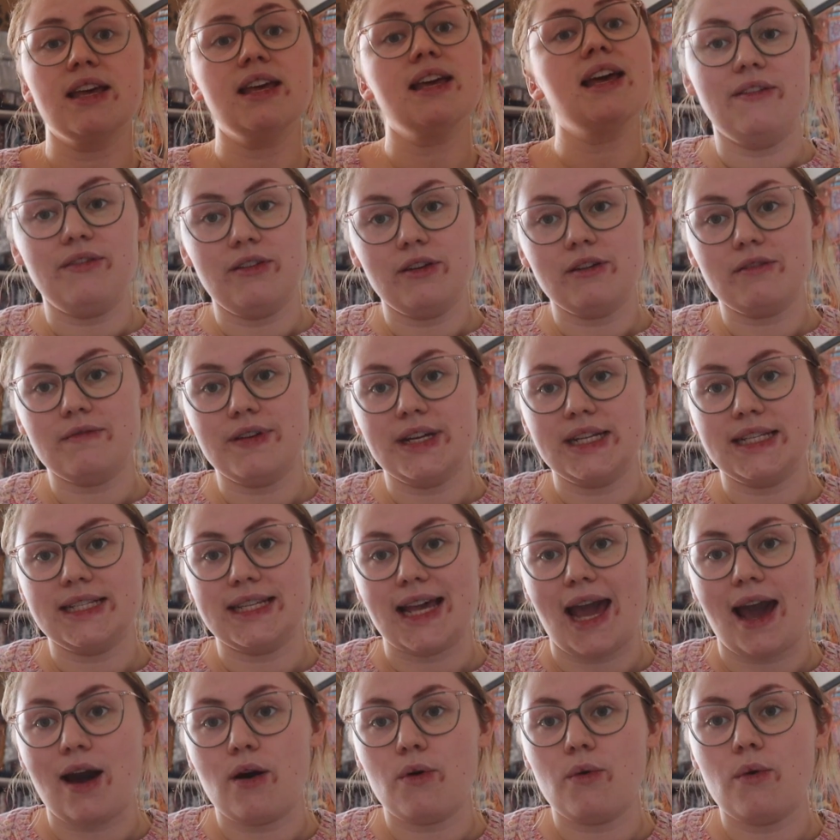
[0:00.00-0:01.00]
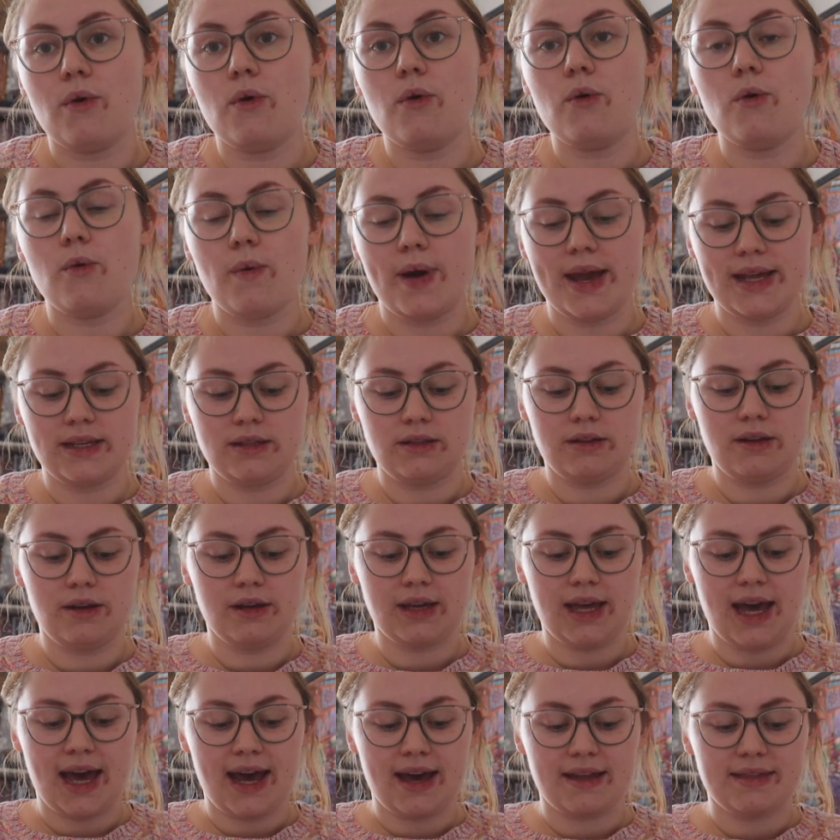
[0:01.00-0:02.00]
If you're in doubt, always
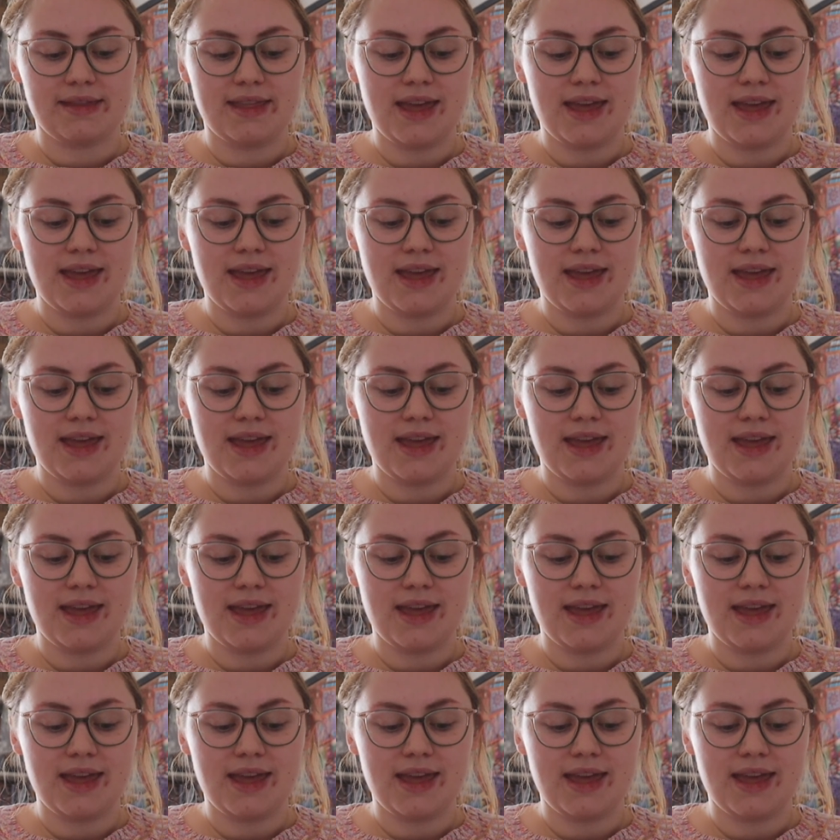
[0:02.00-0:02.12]
look at